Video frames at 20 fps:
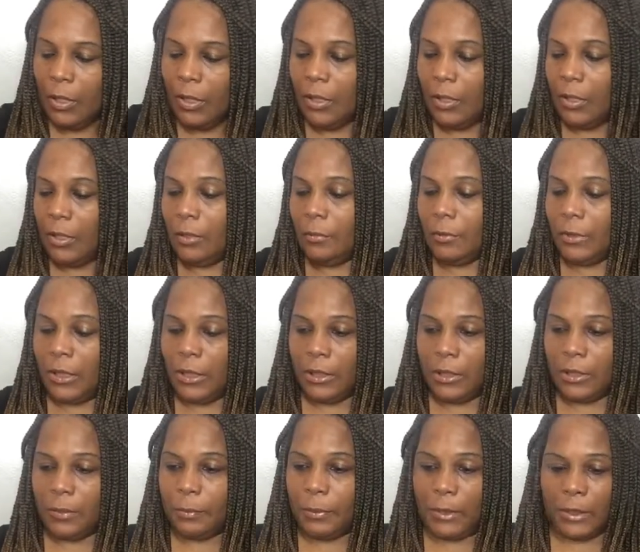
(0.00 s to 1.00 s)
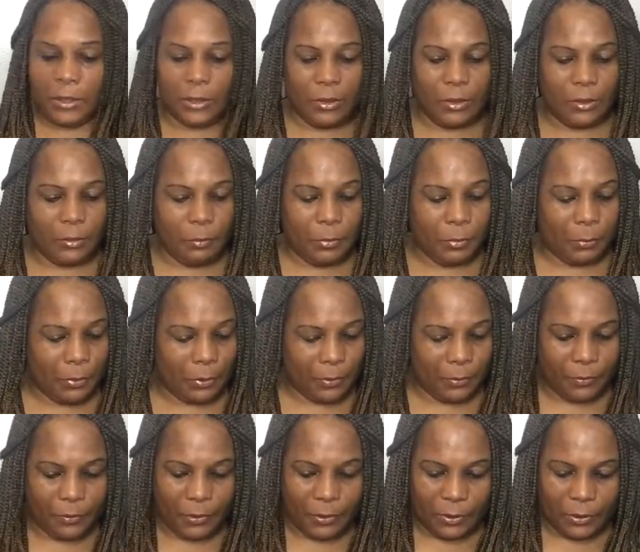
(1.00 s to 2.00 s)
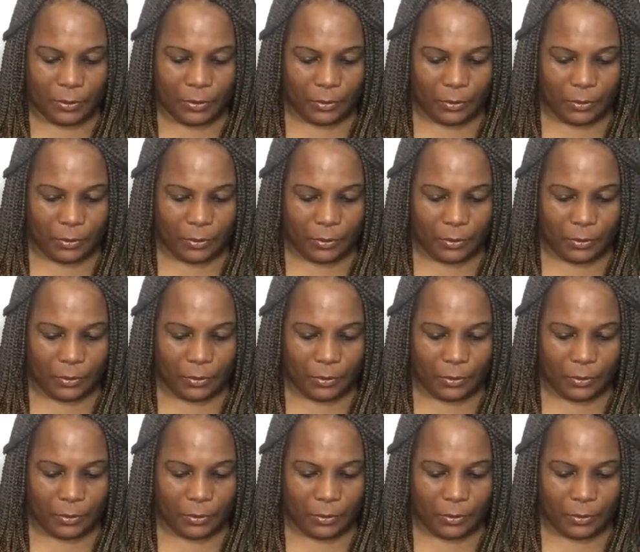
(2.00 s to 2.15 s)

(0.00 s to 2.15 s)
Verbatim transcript: And I'm not expecting it to be perfect